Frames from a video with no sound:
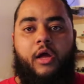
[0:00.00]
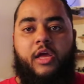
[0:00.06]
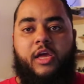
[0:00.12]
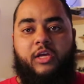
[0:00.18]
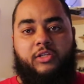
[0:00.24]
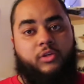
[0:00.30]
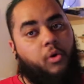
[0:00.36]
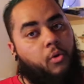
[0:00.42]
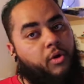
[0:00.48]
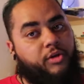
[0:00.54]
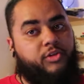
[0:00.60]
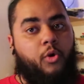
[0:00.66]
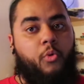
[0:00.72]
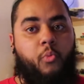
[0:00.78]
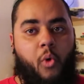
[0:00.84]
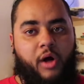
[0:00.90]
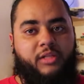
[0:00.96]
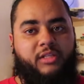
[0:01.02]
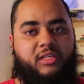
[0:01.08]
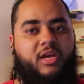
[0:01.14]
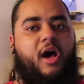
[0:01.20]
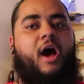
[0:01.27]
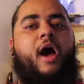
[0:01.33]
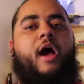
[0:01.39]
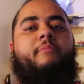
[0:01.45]
is a
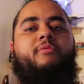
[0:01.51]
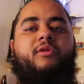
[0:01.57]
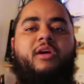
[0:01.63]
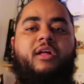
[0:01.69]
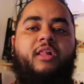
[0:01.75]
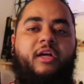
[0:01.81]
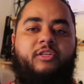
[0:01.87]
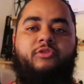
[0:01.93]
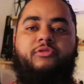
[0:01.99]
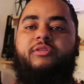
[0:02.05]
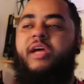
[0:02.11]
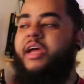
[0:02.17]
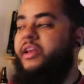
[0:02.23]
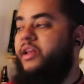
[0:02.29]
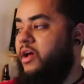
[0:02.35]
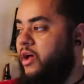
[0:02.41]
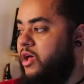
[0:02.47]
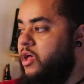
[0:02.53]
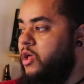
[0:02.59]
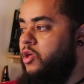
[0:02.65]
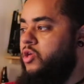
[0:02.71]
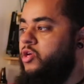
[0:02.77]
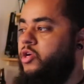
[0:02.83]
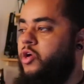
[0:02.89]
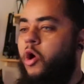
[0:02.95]
one-time, you collect your data,
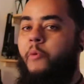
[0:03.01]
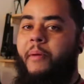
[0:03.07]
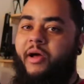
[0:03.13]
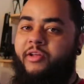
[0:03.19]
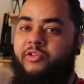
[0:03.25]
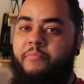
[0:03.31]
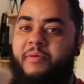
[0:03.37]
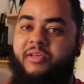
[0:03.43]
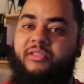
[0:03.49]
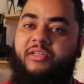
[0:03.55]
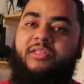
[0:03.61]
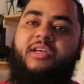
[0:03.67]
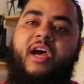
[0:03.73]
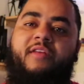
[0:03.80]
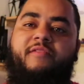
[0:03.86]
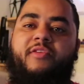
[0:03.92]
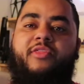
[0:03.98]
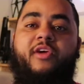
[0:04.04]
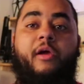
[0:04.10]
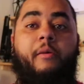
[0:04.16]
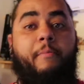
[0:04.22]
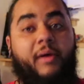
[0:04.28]
you go about your business kind of a thing.